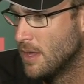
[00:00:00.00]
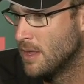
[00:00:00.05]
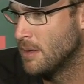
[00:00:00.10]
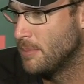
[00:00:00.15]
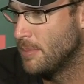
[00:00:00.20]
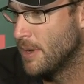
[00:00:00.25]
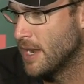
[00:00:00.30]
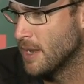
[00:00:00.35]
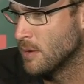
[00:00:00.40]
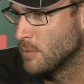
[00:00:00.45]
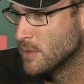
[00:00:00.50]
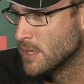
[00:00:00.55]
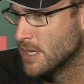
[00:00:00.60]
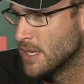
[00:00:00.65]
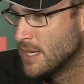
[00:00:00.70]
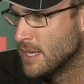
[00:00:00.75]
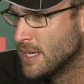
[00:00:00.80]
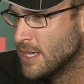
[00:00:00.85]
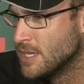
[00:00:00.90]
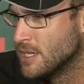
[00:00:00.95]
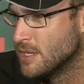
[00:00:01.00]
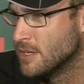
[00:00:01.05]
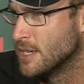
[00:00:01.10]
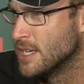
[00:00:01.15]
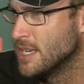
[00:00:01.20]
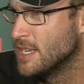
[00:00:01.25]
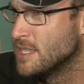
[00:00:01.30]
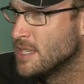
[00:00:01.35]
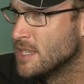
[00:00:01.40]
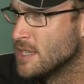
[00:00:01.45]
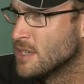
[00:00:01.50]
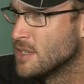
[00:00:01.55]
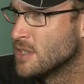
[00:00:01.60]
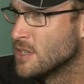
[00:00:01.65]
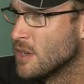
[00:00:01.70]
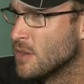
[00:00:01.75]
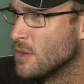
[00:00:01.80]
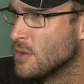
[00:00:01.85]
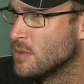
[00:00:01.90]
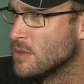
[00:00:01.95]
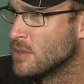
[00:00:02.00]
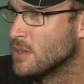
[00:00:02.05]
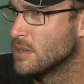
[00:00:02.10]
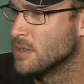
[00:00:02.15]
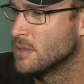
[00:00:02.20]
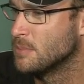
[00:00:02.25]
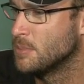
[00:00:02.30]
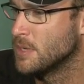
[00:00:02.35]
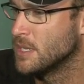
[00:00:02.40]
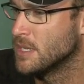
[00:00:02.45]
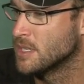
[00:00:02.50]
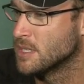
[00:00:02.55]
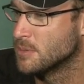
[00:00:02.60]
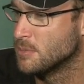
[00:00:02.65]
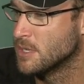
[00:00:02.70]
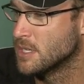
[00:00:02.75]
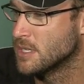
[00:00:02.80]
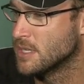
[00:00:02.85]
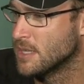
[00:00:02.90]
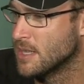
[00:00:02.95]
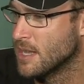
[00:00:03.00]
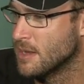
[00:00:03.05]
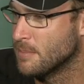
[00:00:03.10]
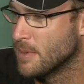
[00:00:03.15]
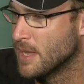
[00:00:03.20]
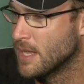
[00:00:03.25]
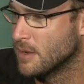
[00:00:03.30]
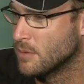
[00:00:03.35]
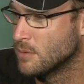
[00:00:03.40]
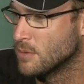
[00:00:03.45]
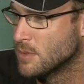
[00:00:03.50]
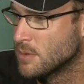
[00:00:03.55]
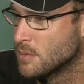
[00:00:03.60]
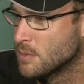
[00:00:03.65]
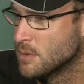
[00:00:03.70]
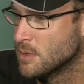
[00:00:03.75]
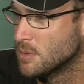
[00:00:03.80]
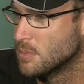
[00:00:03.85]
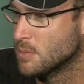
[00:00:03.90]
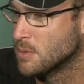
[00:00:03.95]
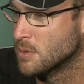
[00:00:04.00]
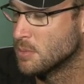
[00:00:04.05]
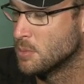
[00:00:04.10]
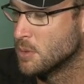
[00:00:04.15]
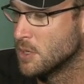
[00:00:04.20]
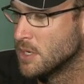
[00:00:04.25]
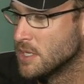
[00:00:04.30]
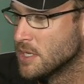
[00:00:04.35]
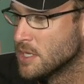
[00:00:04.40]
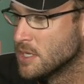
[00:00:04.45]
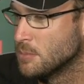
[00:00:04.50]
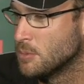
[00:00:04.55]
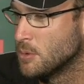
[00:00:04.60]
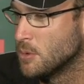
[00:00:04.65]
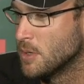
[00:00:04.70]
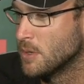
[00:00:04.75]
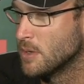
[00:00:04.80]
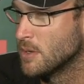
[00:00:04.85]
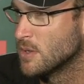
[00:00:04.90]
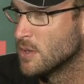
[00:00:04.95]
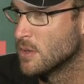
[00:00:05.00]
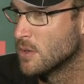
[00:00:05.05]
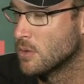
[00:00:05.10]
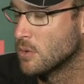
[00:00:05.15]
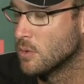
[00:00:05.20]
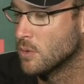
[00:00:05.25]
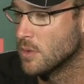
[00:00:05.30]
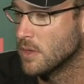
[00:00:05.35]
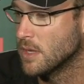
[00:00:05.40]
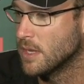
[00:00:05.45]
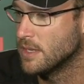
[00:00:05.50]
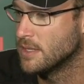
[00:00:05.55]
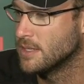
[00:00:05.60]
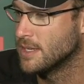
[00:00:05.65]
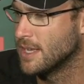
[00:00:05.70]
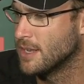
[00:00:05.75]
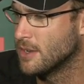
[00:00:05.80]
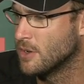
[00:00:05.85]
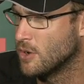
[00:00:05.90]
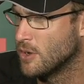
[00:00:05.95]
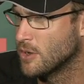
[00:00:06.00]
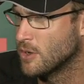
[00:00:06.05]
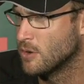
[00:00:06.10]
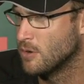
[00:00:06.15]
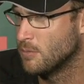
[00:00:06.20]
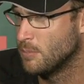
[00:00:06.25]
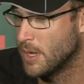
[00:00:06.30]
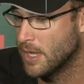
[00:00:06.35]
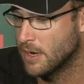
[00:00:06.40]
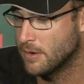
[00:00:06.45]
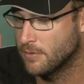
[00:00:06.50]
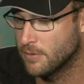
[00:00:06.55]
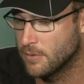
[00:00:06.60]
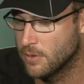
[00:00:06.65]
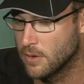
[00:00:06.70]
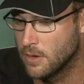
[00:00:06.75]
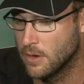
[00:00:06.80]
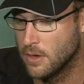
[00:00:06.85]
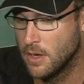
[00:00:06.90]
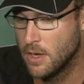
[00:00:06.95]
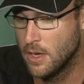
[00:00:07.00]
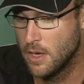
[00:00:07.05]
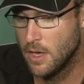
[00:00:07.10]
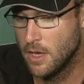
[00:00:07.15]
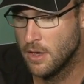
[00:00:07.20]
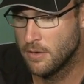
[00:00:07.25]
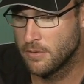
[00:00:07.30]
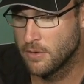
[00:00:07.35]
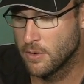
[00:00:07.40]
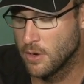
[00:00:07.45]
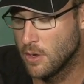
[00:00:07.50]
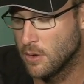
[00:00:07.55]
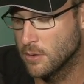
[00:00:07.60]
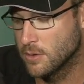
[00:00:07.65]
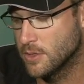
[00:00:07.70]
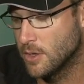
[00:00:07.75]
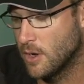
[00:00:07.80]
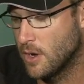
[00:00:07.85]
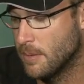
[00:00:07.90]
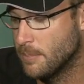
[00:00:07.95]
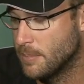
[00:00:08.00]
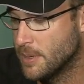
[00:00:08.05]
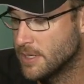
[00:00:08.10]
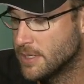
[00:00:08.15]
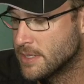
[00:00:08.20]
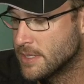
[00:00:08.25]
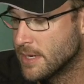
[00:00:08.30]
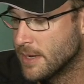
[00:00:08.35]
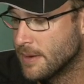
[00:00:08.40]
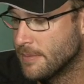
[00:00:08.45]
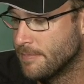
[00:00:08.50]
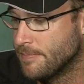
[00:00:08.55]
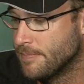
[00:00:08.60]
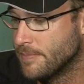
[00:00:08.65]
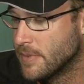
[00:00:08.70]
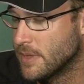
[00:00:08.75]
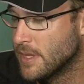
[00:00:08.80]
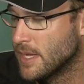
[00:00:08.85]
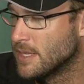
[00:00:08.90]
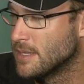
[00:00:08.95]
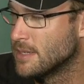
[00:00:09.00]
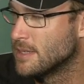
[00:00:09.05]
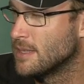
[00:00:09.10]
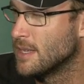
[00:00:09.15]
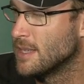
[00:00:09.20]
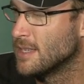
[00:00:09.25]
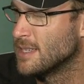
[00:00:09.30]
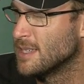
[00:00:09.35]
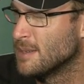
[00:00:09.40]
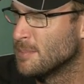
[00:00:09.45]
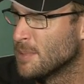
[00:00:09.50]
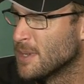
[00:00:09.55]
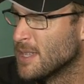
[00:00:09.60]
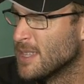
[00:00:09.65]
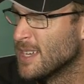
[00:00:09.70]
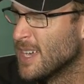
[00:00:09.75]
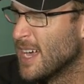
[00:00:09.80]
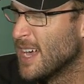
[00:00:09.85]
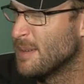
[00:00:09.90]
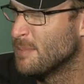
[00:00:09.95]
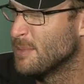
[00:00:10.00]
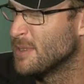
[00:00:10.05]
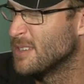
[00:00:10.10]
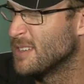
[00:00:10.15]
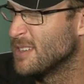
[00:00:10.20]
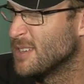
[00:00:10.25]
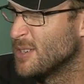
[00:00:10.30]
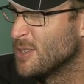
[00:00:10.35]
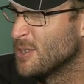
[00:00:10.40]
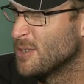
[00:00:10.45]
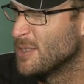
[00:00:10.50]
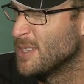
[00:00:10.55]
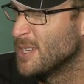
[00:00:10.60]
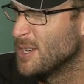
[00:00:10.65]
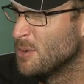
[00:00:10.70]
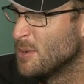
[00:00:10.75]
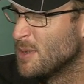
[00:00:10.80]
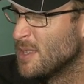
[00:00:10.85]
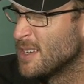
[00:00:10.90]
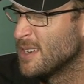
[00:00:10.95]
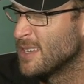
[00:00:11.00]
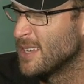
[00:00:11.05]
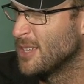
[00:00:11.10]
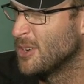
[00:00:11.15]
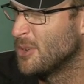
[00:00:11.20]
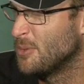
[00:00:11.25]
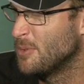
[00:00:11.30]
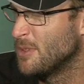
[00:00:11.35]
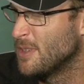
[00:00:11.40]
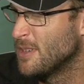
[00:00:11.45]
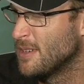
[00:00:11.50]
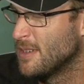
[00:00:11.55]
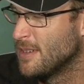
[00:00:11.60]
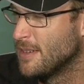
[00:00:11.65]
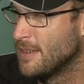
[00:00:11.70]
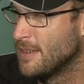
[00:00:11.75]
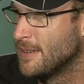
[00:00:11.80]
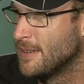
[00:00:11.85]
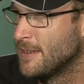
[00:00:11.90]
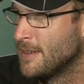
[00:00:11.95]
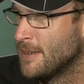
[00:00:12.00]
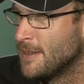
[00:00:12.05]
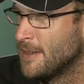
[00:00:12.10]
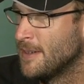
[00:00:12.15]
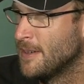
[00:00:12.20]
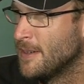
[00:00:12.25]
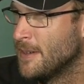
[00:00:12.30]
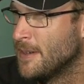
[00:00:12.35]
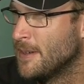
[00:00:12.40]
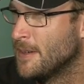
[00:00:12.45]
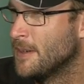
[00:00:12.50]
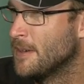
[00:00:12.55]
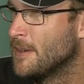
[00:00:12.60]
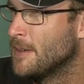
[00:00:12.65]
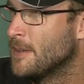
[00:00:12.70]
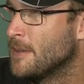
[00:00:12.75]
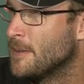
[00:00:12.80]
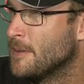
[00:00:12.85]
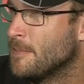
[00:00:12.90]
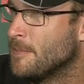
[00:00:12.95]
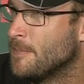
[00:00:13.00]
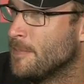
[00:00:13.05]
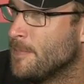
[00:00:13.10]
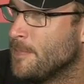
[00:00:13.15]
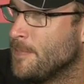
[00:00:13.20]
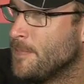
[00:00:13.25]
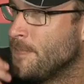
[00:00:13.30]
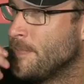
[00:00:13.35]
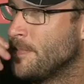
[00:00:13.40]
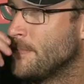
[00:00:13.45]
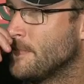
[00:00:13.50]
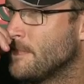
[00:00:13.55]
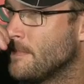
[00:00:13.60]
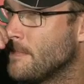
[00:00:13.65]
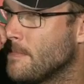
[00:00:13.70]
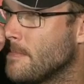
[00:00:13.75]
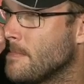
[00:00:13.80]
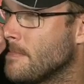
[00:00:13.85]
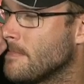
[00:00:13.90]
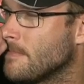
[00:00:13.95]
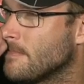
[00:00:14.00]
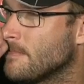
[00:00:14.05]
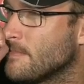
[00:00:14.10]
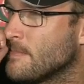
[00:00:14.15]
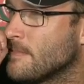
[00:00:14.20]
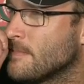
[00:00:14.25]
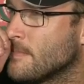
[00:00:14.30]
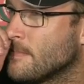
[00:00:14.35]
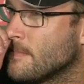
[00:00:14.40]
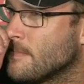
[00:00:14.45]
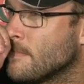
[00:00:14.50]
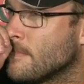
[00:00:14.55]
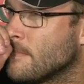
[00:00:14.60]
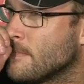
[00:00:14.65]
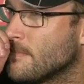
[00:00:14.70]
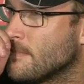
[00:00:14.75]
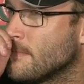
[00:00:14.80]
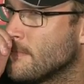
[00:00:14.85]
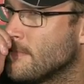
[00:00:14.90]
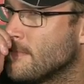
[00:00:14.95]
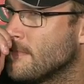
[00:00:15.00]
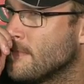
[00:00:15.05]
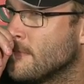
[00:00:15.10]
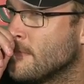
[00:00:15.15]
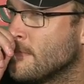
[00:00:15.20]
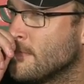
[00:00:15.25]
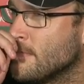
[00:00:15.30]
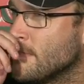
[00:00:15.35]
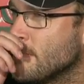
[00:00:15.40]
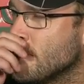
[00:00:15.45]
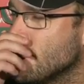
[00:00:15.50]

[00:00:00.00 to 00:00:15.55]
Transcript: the batting was getting easier and easier, so to be dismissed in that manner was pretty disappointing, because I thought that Dean and I could have batted for a long time, but that's simply the game, and you got to deal with it and get on with it. Did you have, after 2 or 3 strides, that feeling that I